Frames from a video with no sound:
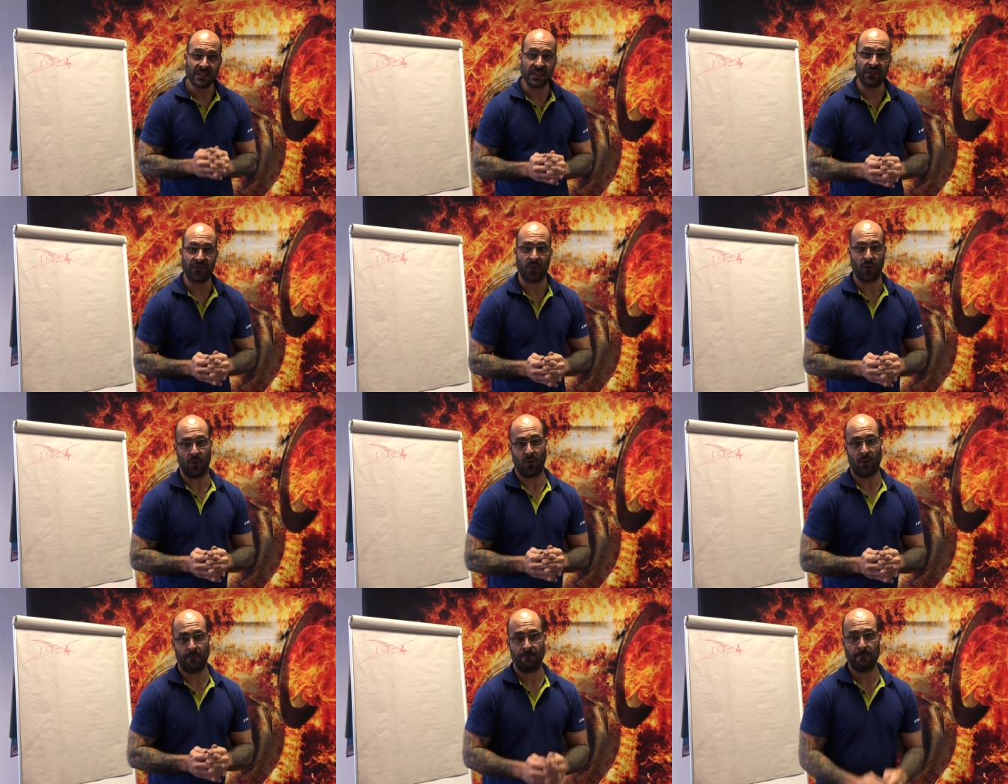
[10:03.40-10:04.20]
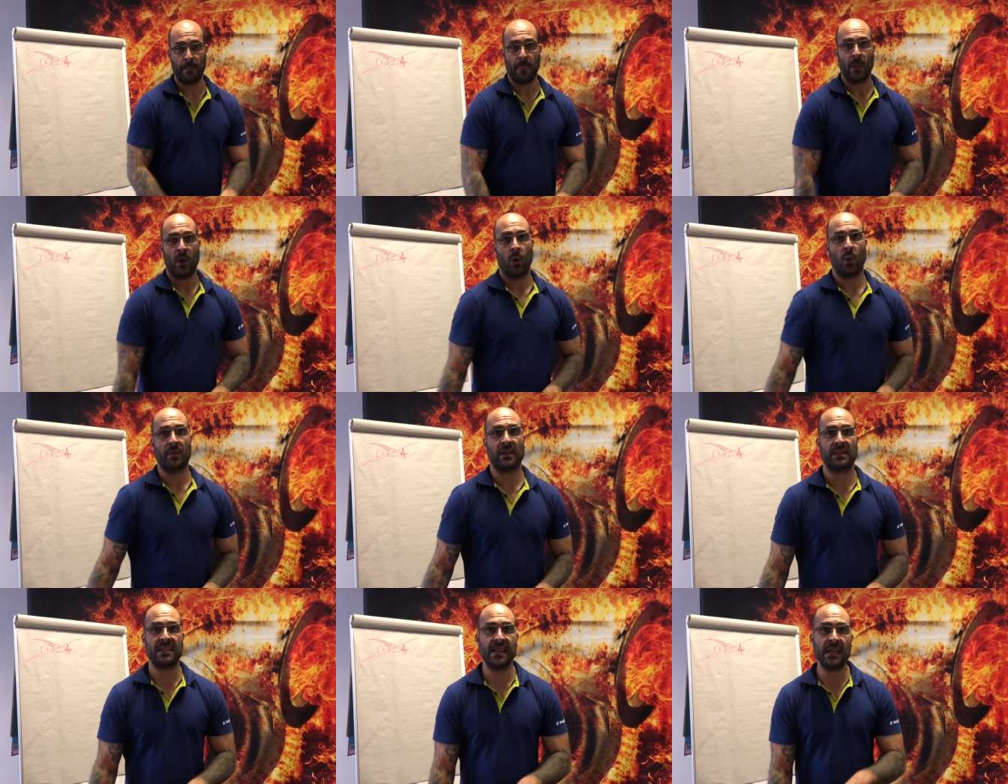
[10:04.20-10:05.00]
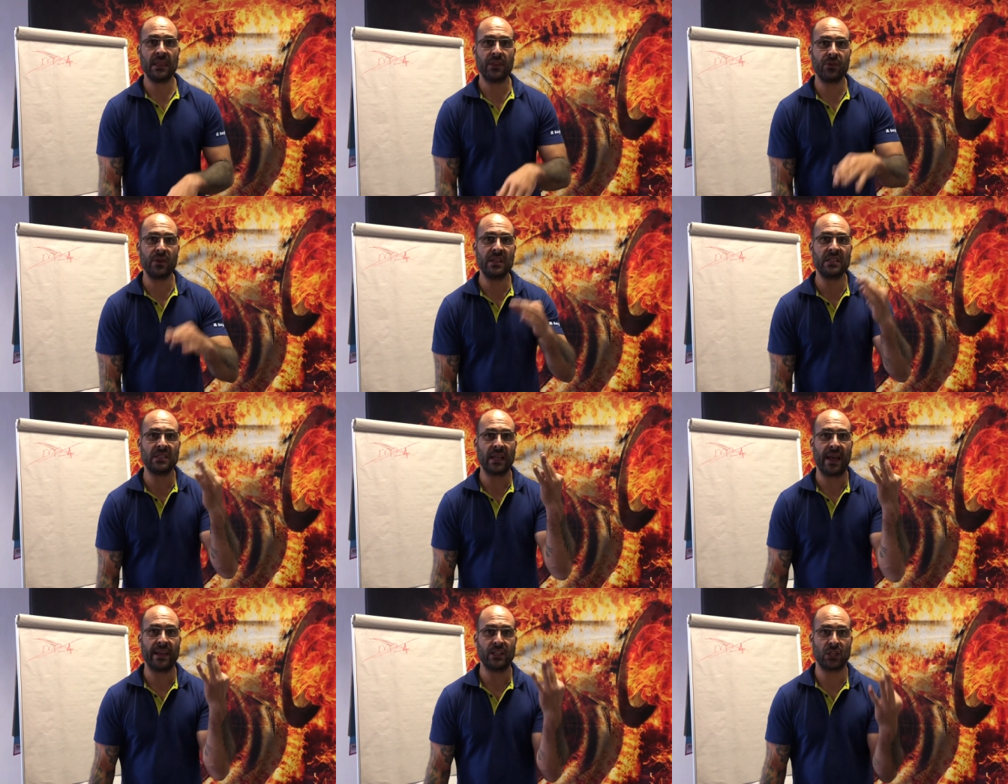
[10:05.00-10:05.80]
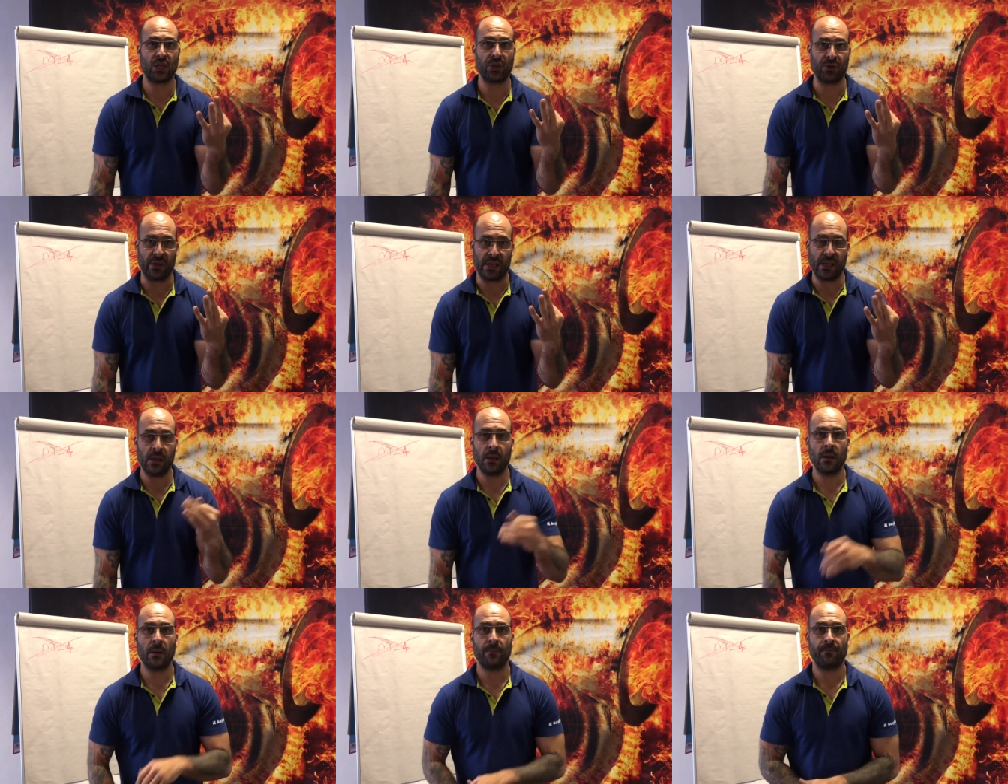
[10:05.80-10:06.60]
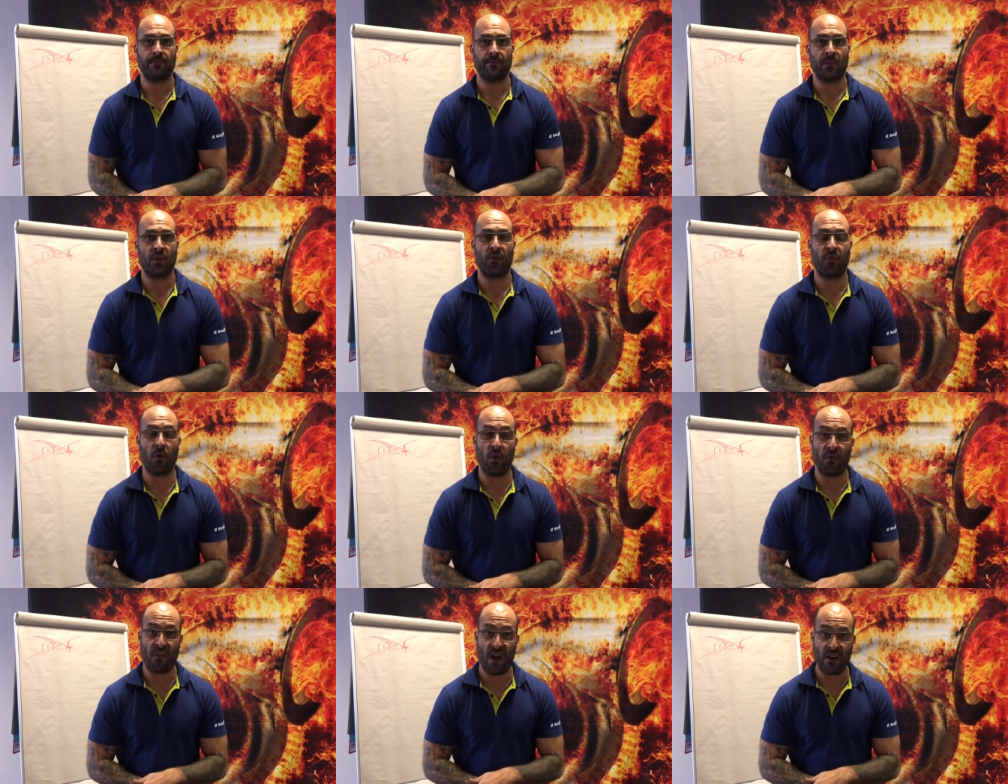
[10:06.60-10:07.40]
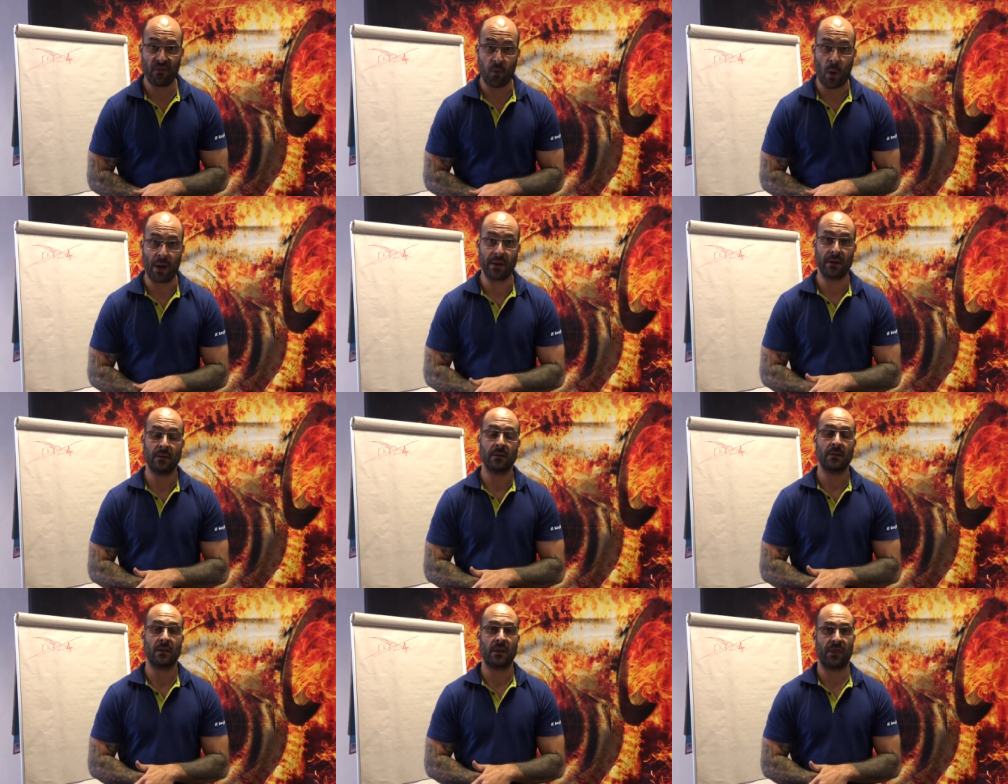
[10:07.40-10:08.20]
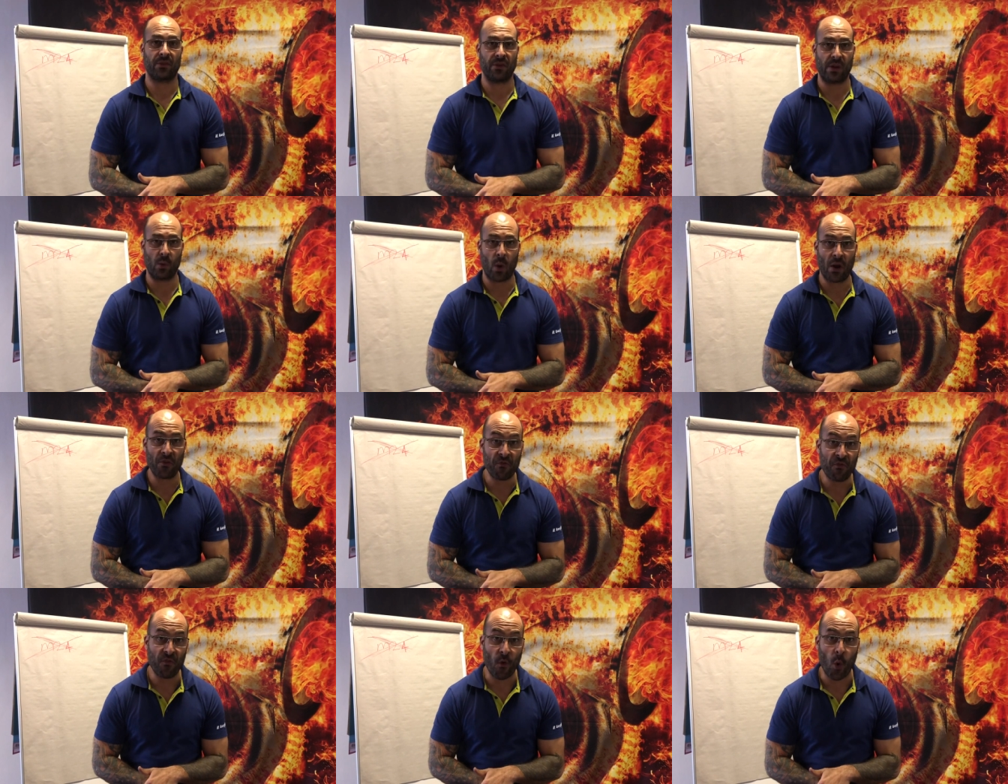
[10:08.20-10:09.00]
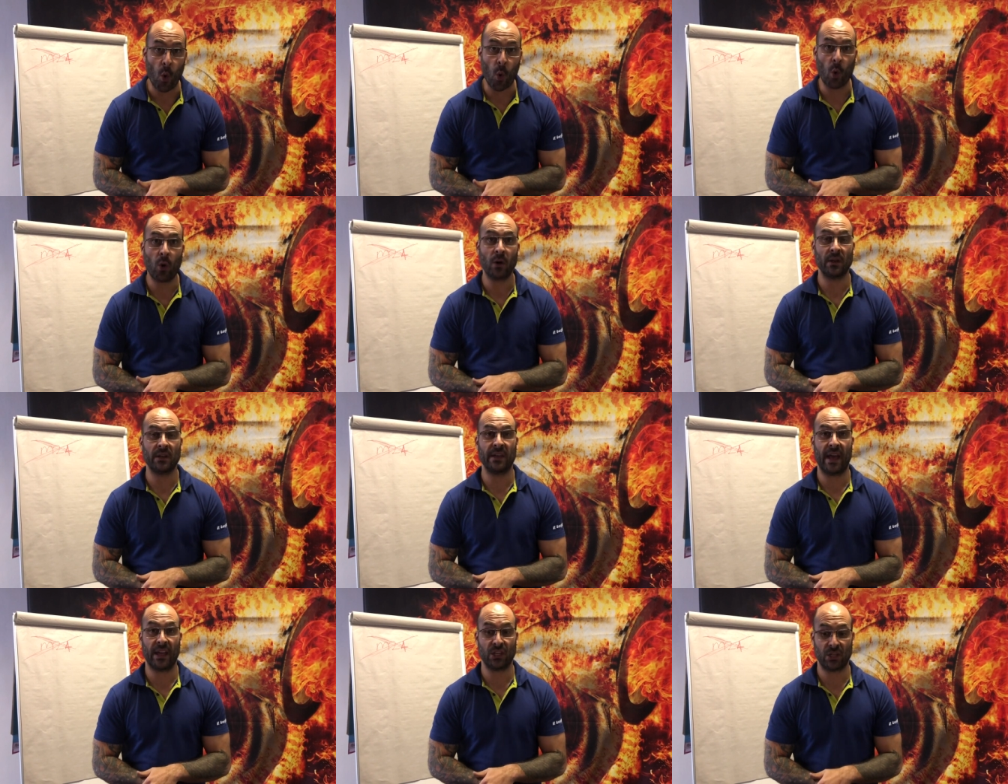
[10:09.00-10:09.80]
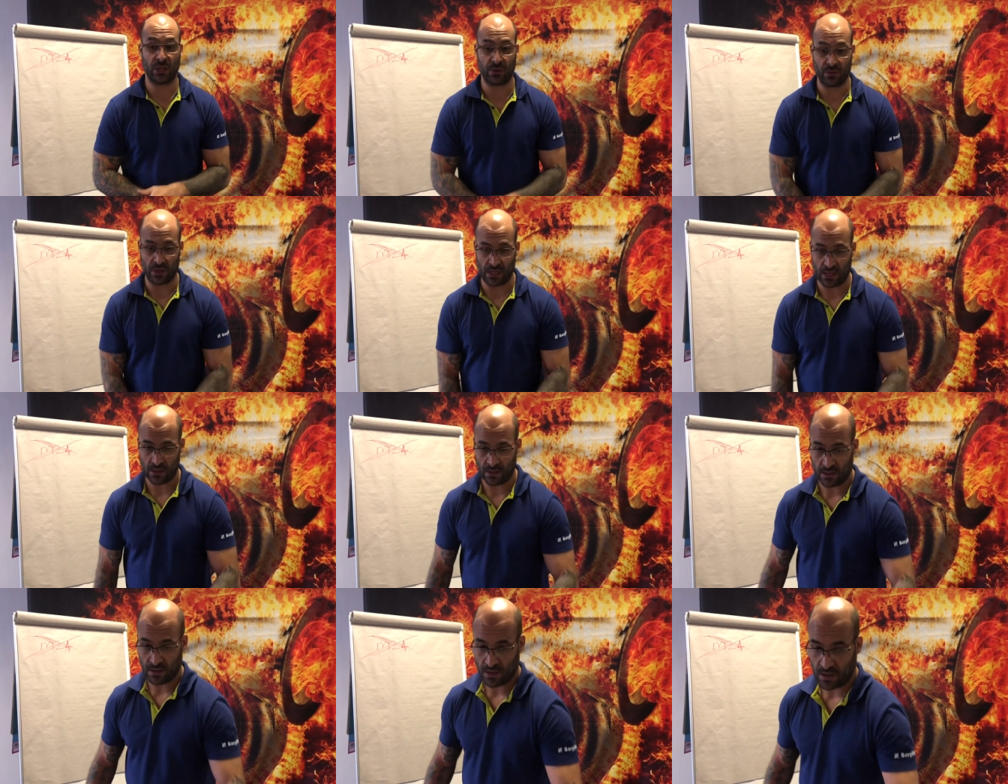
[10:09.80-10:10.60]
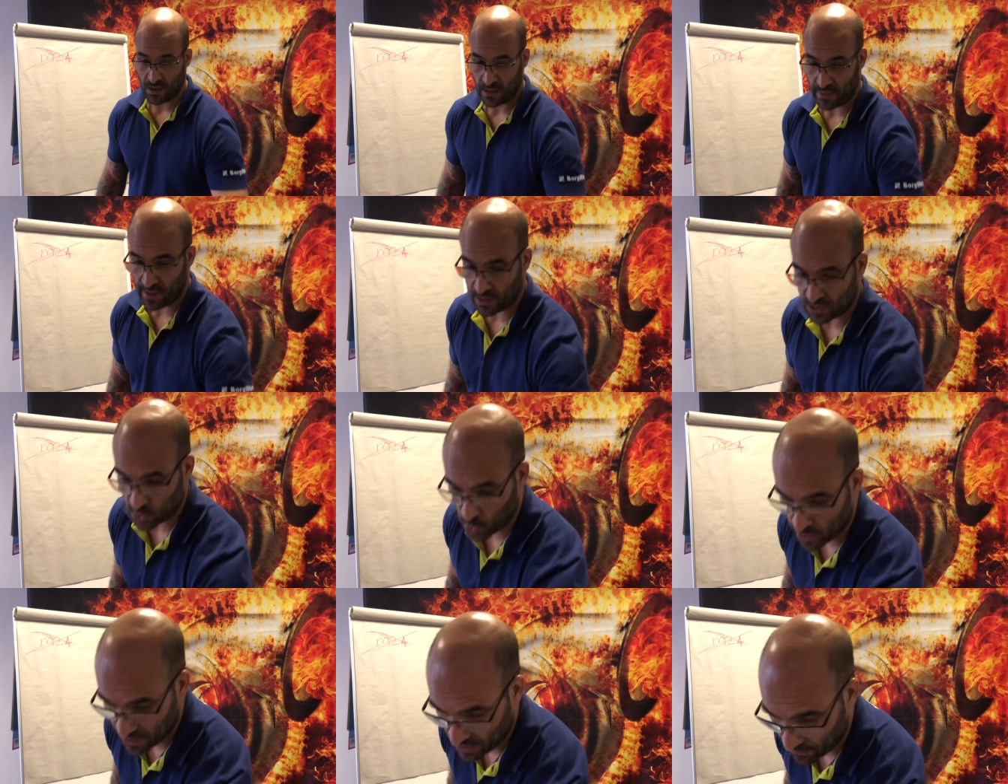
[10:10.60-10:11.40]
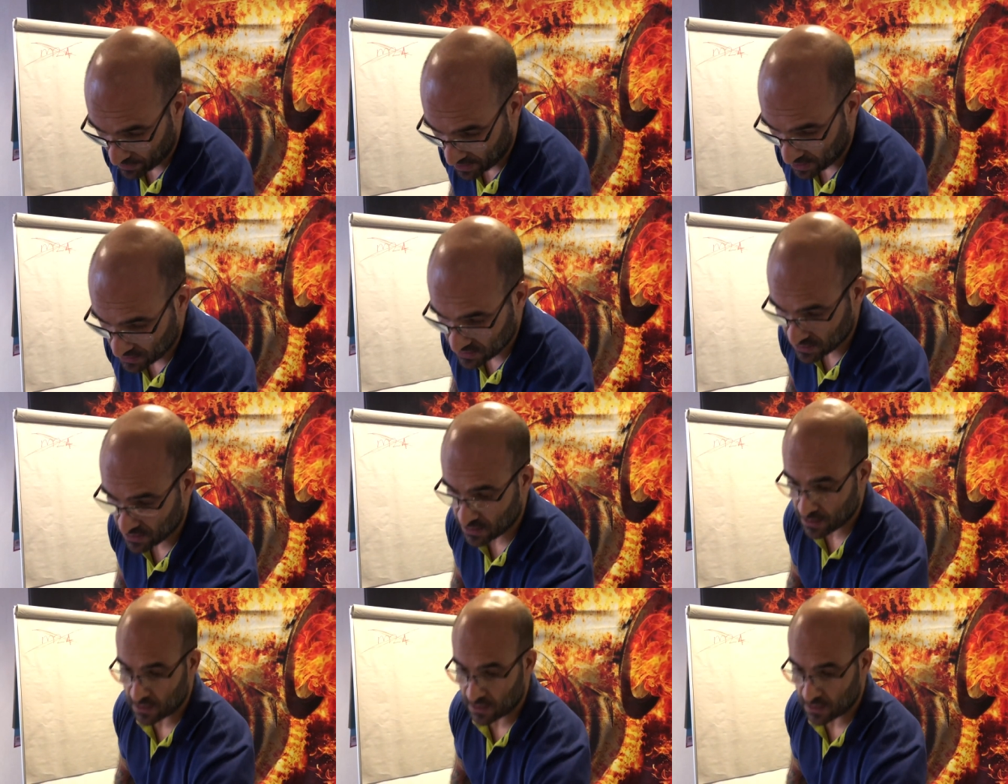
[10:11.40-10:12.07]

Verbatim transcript: T four with a T three stage three, four five one three one four dash three, they are talking about